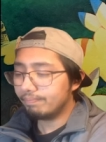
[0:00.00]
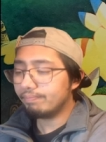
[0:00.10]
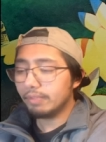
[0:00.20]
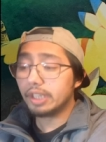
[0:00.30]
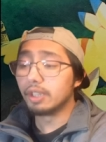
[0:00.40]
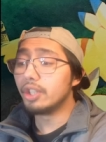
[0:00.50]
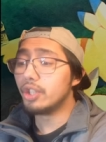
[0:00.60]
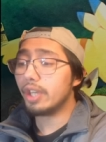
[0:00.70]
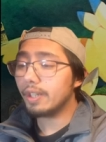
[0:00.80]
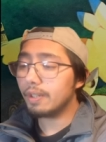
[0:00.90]
it's
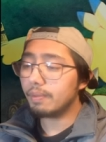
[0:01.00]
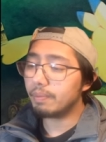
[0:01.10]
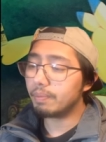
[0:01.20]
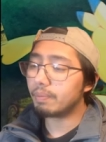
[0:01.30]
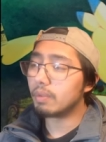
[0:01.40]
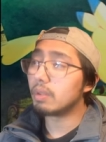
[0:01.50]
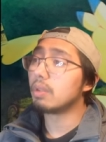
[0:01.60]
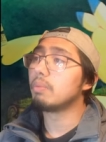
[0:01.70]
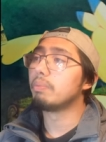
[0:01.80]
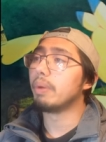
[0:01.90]
legit,
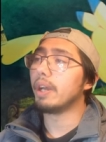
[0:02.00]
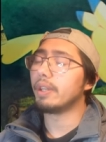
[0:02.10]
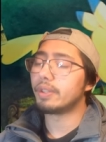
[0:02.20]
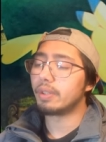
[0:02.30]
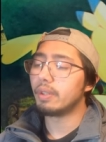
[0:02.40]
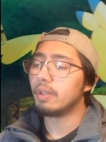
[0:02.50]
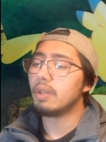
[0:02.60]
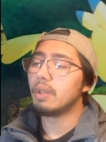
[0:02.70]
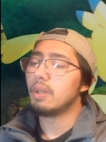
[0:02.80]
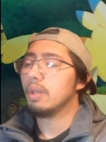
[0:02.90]
but
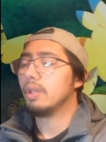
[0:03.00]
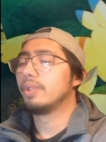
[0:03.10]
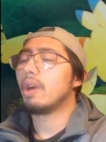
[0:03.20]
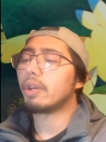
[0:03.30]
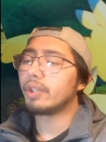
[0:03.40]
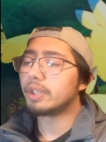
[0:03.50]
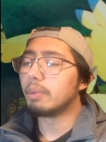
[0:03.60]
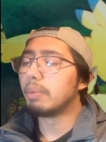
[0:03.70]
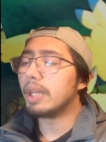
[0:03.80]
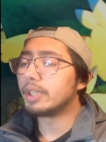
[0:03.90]
Darkness
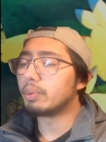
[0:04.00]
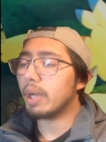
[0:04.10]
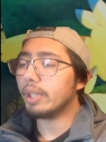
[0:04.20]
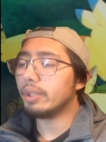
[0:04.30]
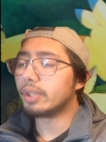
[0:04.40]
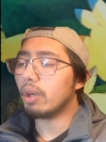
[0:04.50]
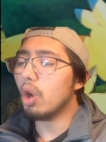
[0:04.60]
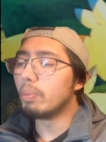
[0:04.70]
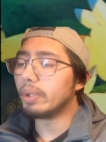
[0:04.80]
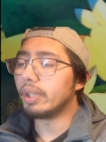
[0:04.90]
Ablaze, when I used to
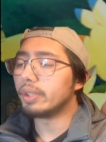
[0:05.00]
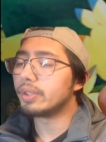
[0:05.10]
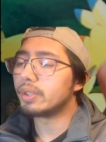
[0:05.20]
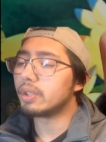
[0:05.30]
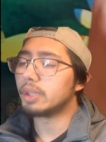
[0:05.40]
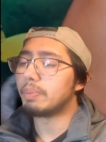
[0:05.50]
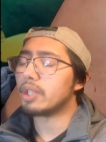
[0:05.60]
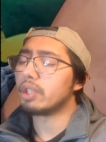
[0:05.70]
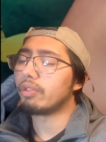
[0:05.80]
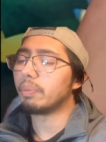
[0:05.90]
open this,
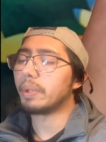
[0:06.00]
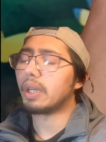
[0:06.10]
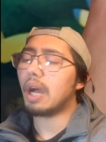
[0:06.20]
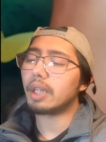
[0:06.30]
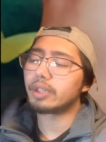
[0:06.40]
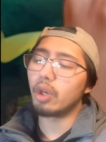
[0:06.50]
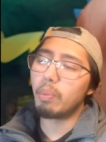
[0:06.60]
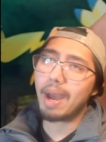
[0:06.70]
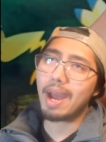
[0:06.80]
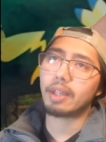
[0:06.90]
especially from the Costco
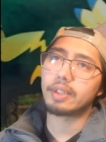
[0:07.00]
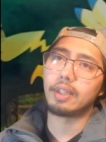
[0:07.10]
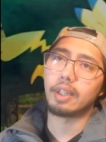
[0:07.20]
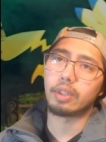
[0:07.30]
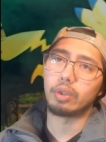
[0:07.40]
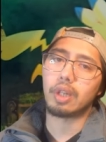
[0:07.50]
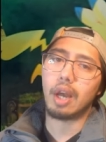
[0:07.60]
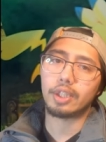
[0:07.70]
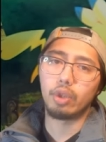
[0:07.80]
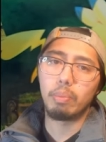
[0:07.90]
packs, like those
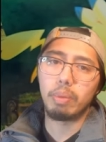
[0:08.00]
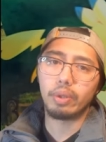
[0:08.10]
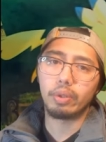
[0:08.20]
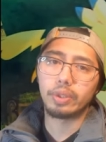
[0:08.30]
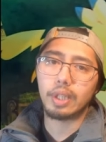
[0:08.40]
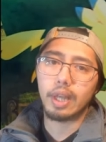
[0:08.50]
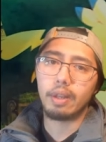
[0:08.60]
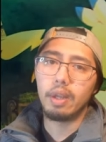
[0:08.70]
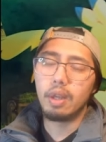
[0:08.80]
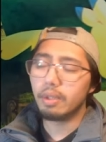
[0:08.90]
Costco bundles
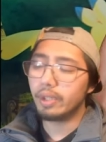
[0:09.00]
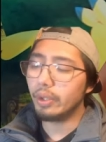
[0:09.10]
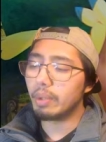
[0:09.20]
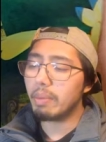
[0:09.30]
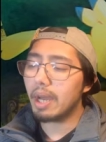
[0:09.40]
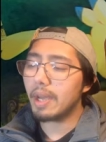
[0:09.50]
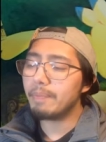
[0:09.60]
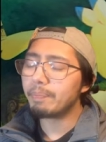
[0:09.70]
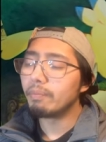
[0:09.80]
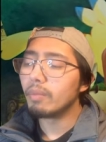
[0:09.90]
that you can buy,
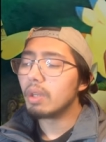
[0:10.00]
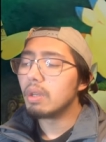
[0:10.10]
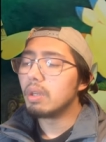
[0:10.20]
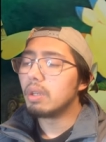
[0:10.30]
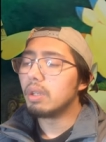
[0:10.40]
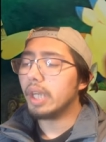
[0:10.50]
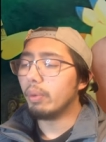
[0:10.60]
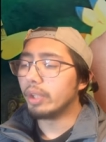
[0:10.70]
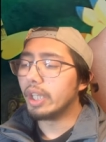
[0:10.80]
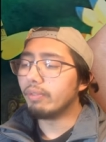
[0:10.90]
it
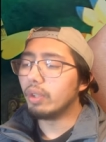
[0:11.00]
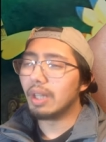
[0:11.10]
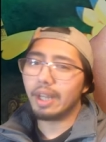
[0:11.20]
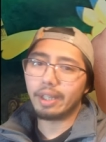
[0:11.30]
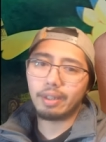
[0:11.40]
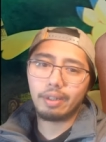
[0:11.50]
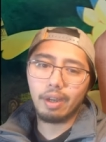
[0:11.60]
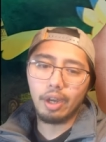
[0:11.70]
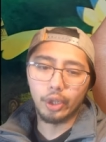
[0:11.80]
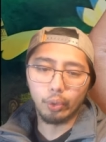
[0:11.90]
would give you like
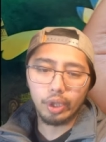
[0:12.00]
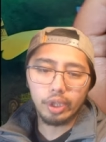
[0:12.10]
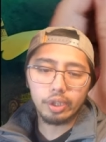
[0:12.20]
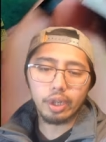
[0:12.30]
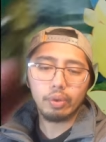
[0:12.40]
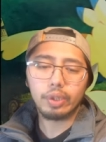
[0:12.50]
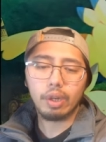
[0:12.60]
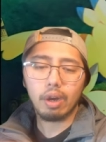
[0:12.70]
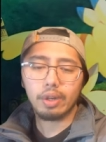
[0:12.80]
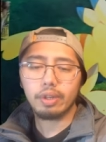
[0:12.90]
a green code
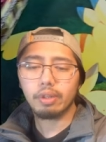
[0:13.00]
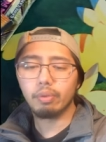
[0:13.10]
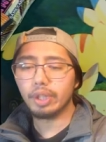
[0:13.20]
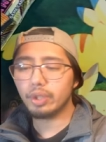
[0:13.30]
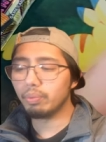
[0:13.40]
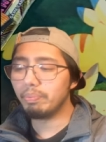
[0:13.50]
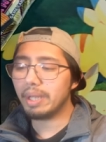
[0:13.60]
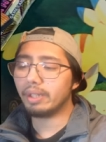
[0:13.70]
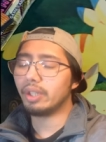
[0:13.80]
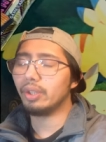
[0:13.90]
card, which
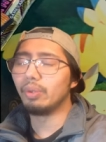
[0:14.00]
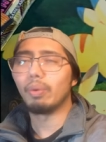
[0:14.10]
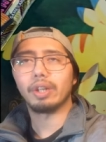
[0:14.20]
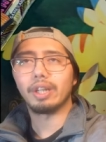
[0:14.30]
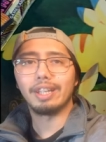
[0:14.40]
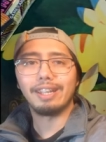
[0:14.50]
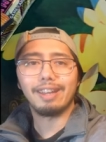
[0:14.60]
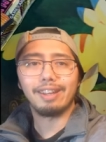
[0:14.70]
meant that you weren't gonna get